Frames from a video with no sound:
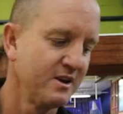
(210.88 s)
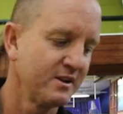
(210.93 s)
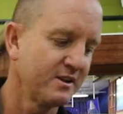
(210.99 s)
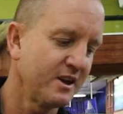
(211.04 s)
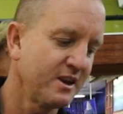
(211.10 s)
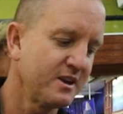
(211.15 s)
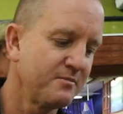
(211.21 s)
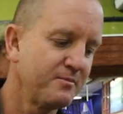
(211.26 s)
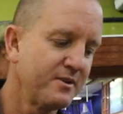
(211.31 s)

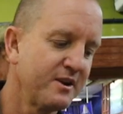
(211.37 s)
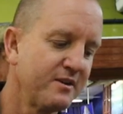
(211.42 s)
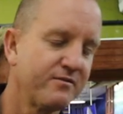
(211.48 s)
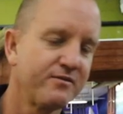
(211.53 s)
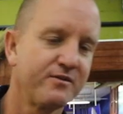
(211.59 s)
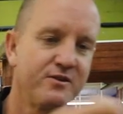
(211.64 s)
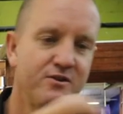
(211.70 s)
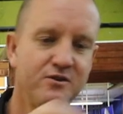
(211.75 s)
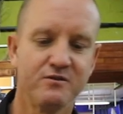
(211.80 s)
Take a bit of
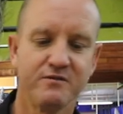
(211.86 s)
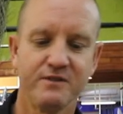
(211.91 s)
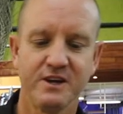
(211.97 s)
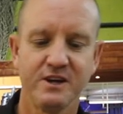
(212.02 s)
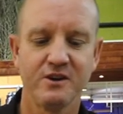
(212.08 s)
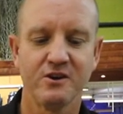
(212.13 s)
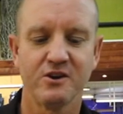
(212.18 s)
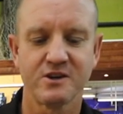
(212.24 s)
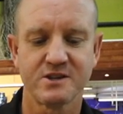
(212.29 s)

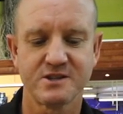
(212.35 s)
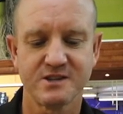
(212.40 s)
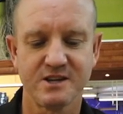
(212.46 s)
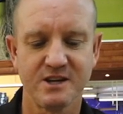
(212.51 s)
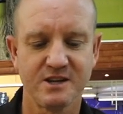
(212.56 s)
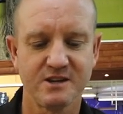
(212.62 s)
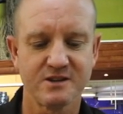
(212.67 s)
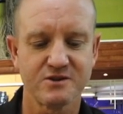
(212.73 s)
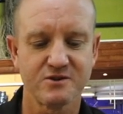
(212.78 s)
UV knot
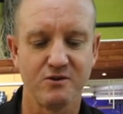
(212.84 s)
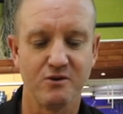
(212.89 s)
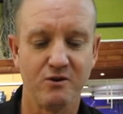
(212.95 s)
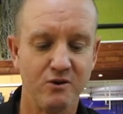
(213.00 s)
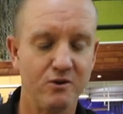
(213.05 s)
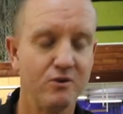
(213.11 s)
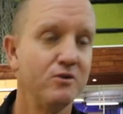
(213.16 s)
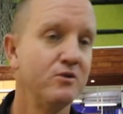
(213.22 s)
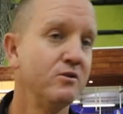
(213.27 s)
sense
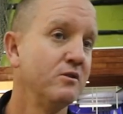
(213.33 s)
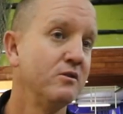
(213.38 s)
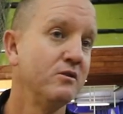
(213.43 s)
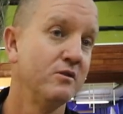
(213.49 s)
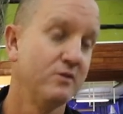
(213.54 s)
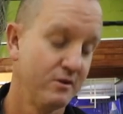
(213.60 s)
or,